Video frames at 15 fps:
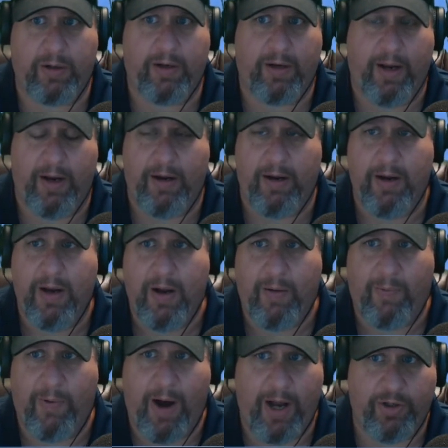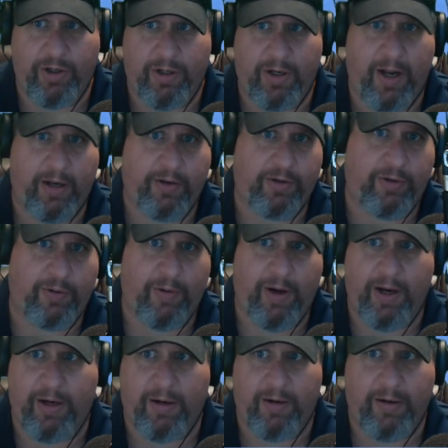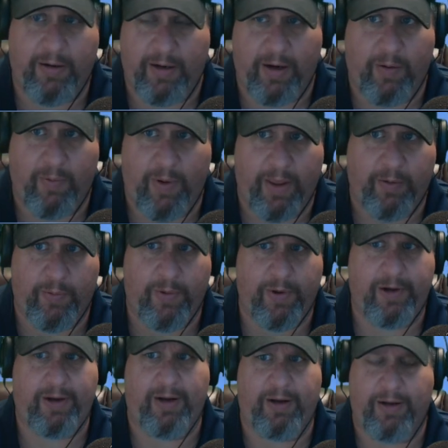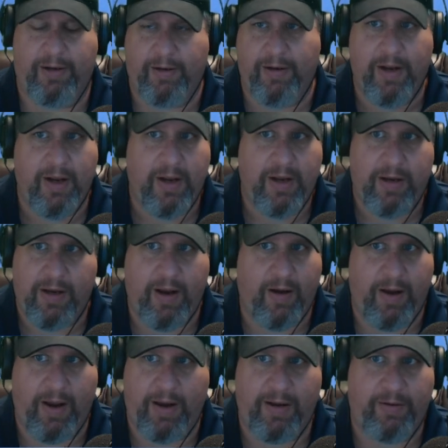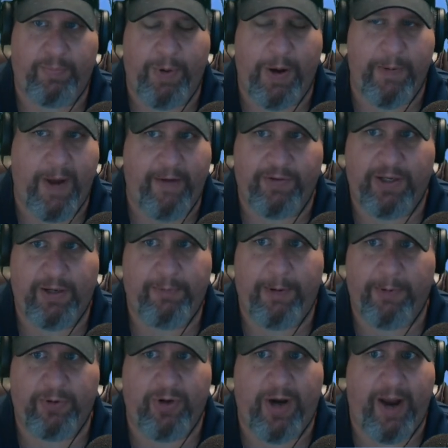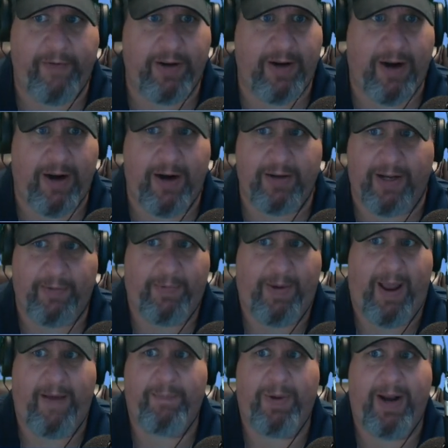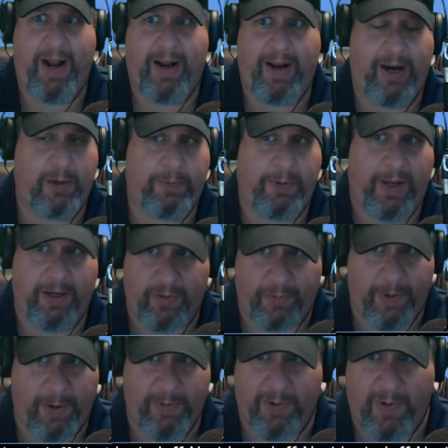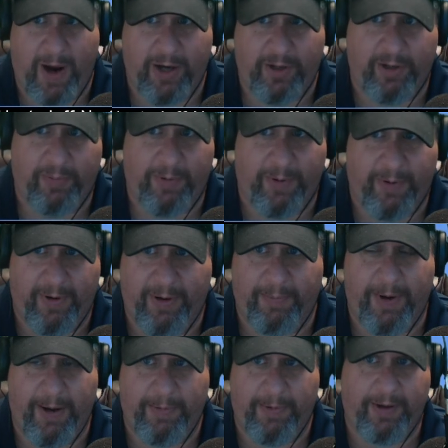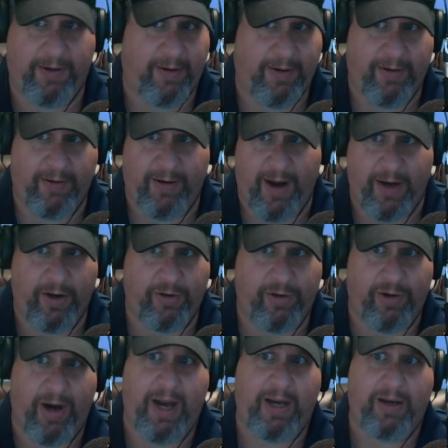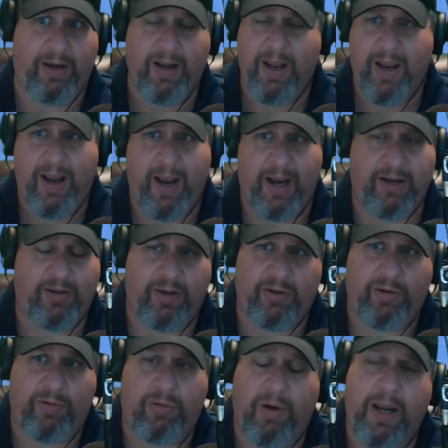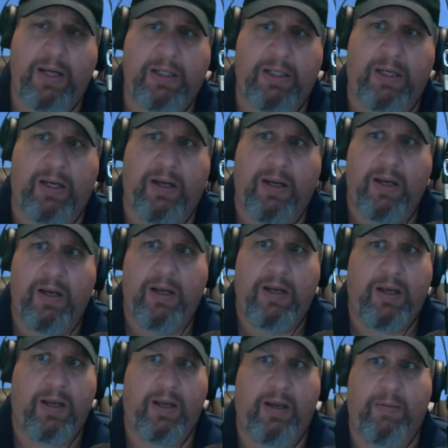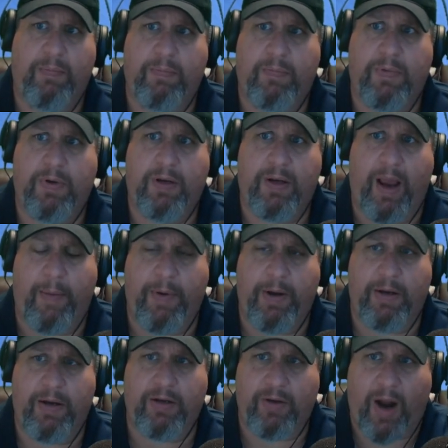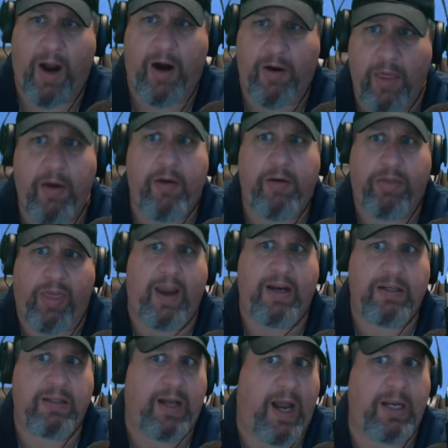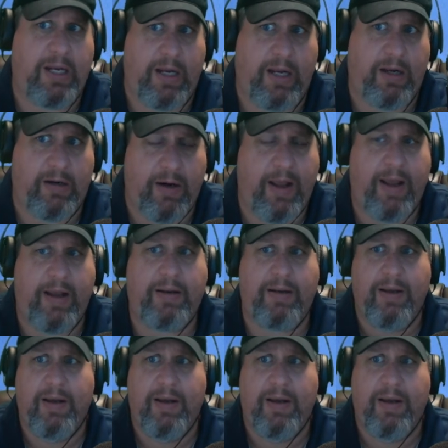and they watch it on the screen or, while they're working. And, I've seen people driving cars. I've been on airplanes where people are watching porn in public or on a train, and it's just crazy. I mean, are there things on the internet